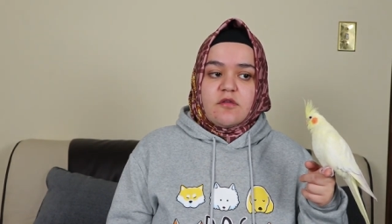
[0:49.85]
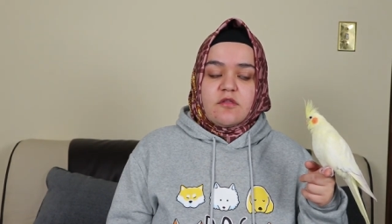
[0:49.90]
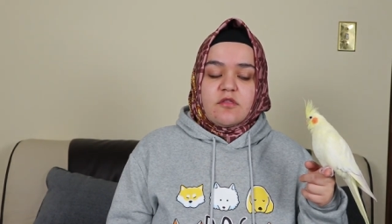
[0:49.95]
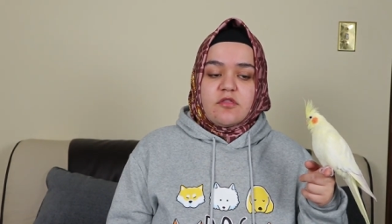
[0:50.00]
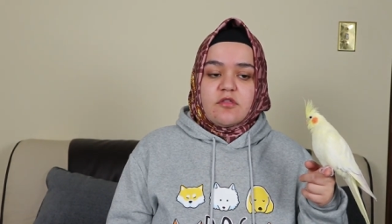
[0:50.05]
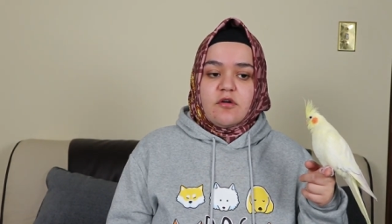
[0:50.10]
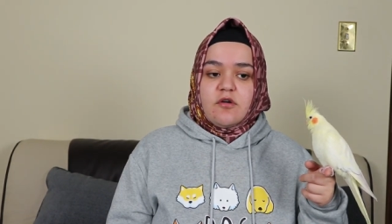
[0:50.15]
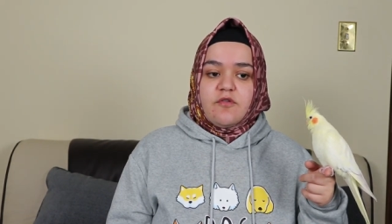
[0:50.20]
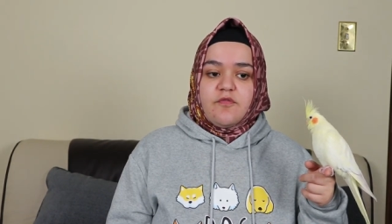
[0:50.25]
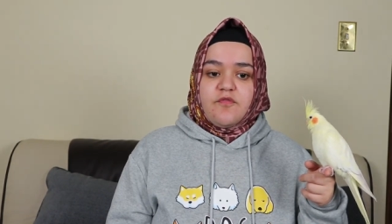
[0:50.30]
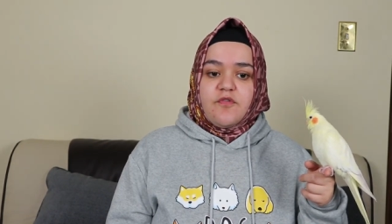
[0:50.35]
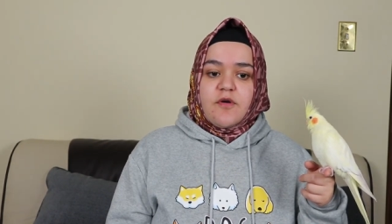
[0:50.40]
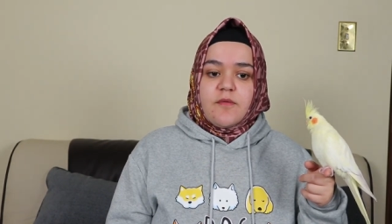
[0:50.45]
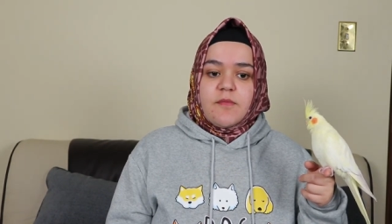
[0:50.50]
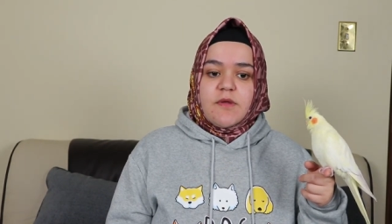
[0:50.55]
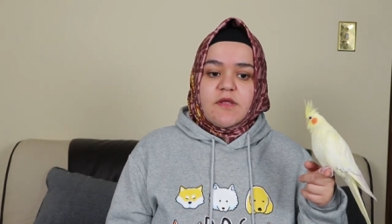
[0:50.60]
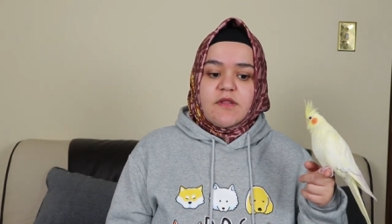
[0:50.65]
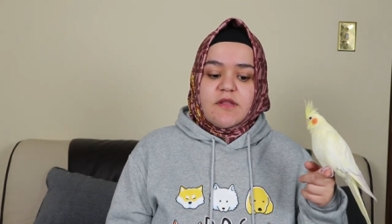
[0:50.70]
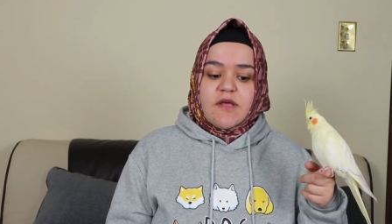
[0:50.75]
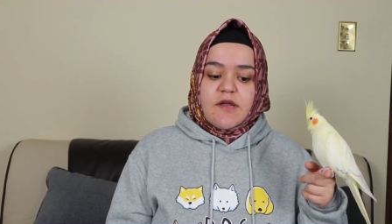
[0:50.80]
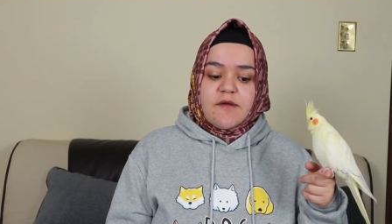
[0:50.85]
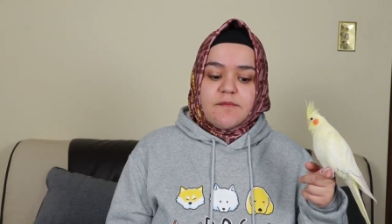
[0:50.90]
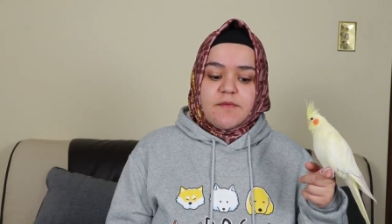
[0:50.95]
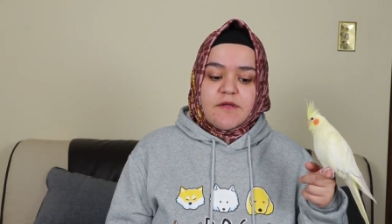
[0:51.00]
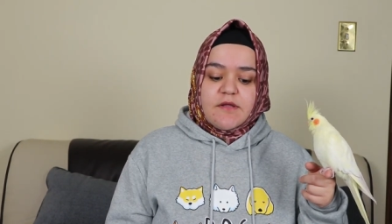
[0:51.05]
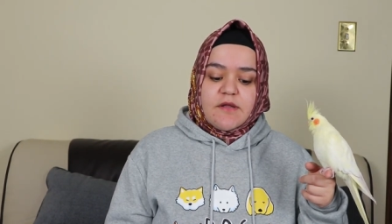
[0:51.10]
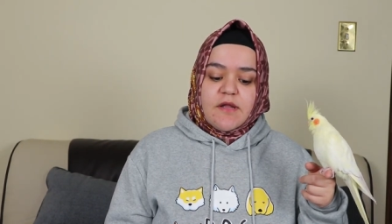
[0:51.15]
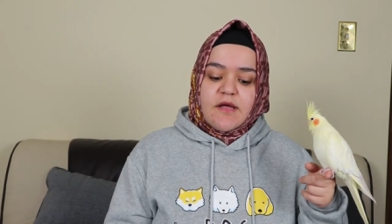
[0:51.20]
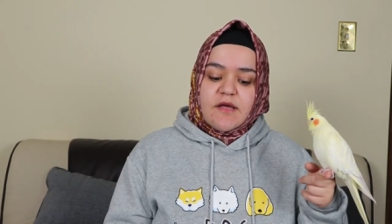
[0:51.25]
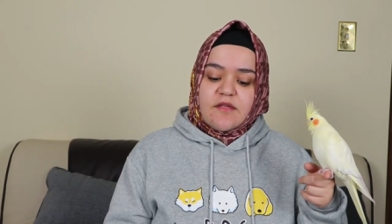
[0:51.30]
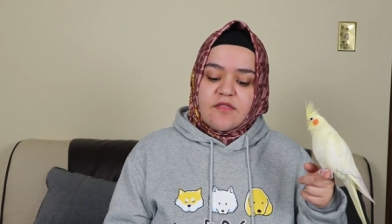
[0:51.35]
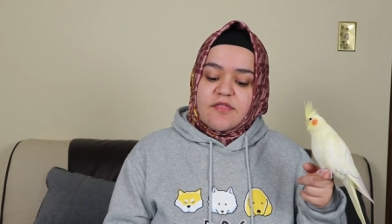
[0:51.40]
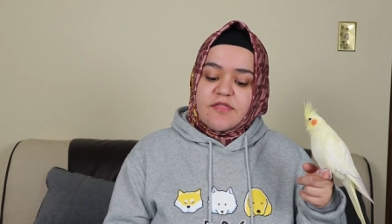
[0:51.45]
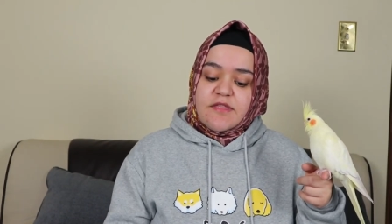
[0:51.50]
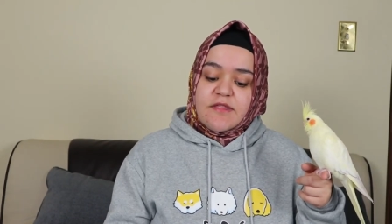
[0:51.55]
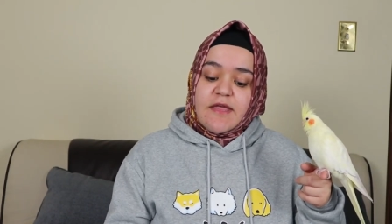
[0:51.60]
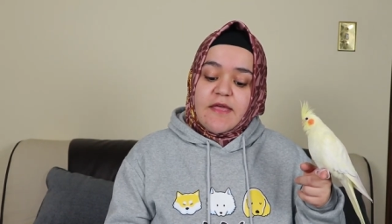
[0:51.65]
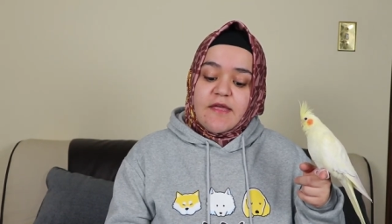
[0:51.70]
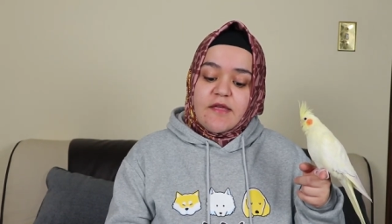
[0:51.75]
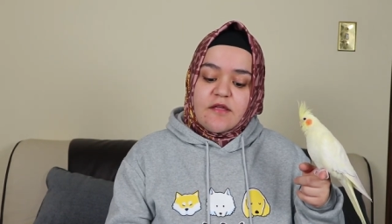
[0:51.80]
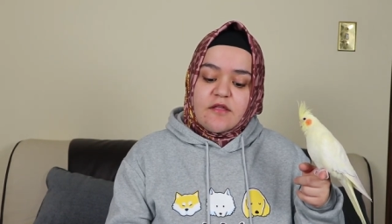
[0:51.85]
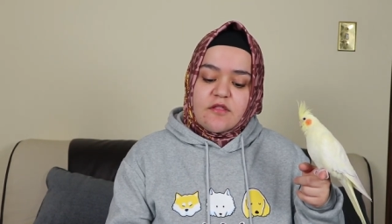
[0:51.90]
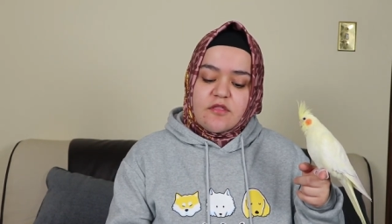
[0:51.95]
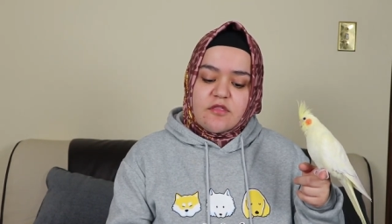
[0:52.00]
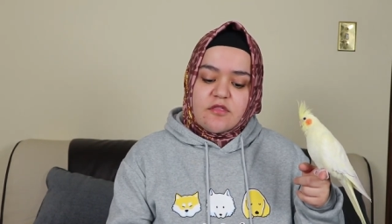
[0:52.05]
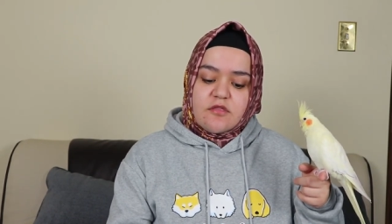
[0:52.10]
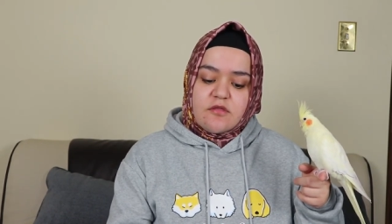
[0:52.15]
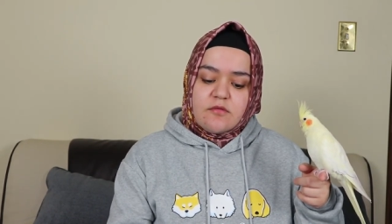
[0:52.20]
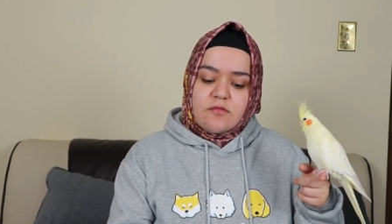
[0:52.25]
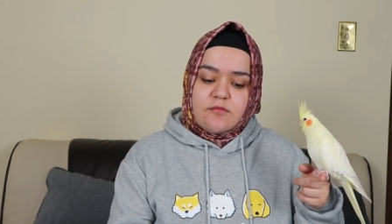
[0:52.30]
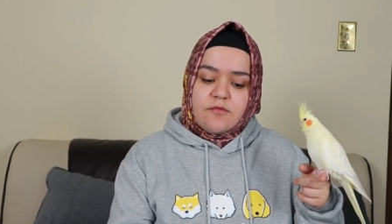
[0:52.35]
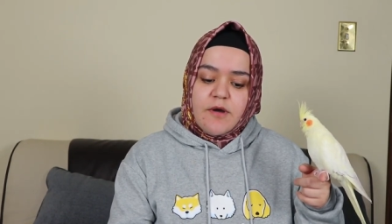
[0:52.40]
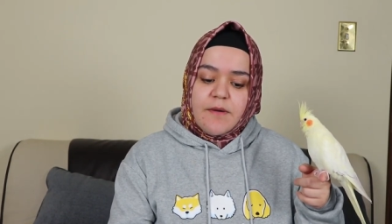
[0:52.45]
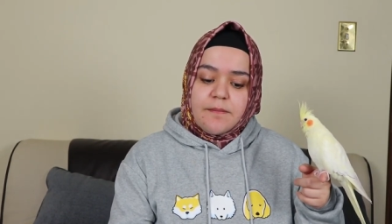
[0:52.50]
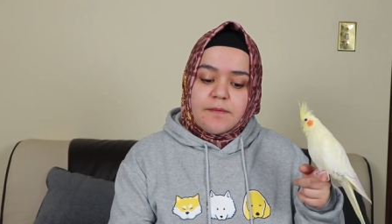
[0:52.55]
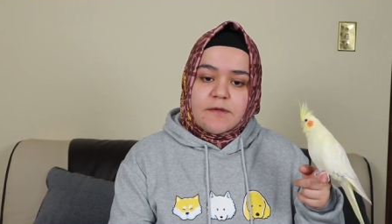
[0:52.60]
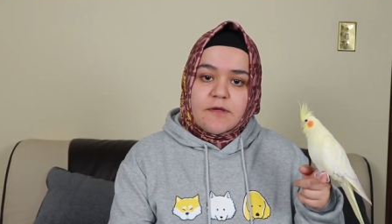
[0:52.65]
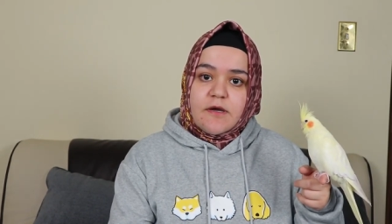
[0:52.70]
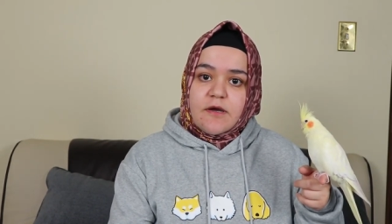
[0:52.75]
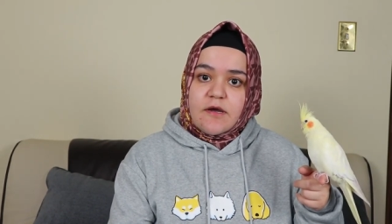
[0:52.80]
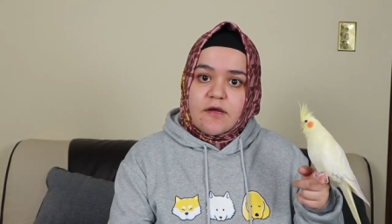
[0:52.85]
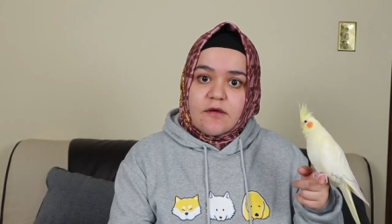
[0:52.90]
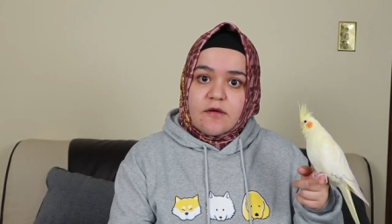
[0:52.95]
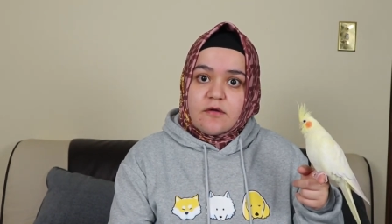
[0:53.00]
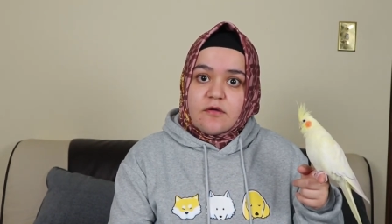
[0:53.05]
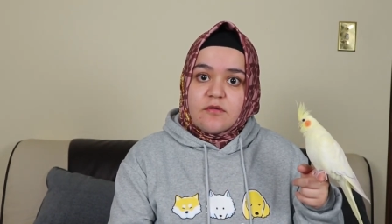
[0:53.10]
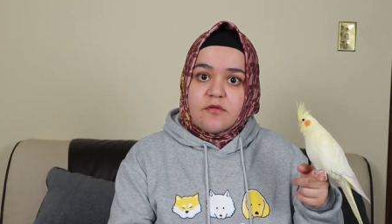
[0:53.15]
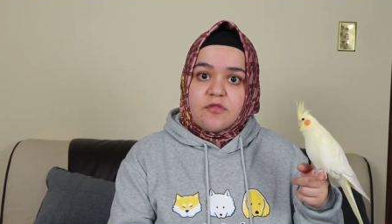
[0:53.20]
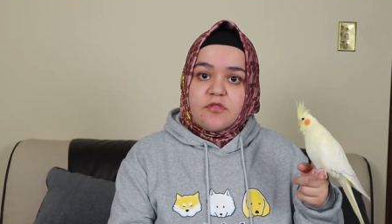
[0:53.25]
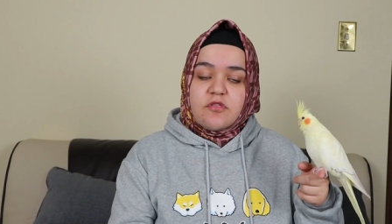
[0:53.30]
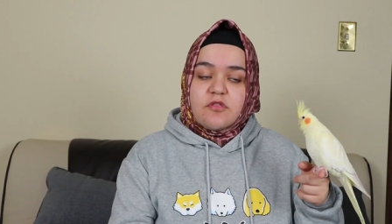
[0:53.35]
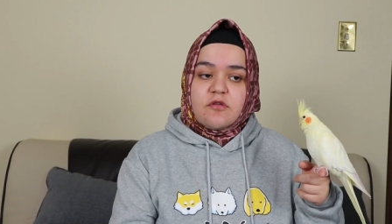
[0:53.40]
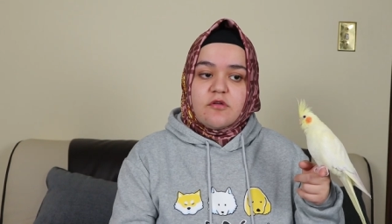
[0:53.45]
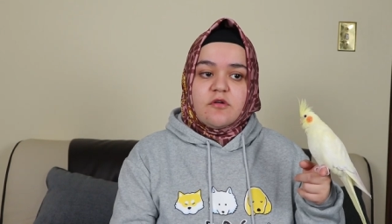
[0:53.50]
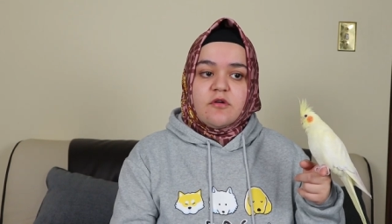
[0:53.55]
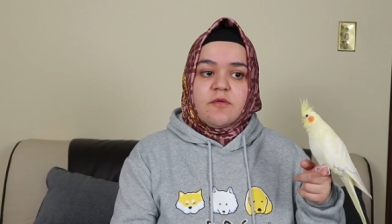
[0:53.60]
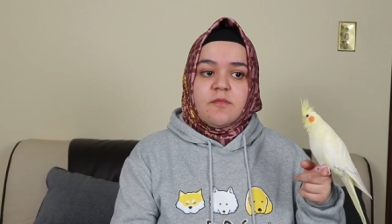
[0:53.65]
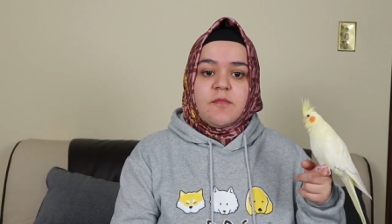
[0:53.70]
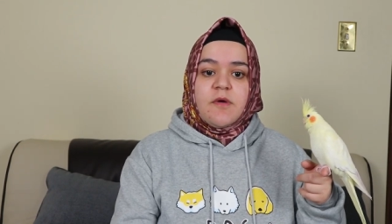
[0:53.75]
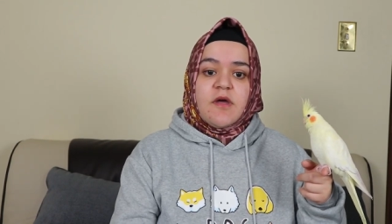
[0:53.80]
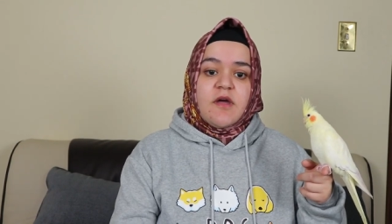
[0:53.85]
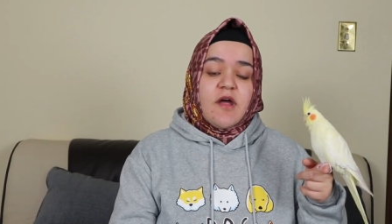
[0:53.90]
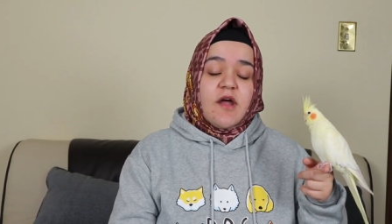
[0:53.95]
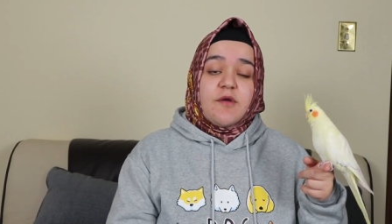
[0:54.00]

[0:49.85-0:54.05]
So for me that'd be like snakes, reptiles, um,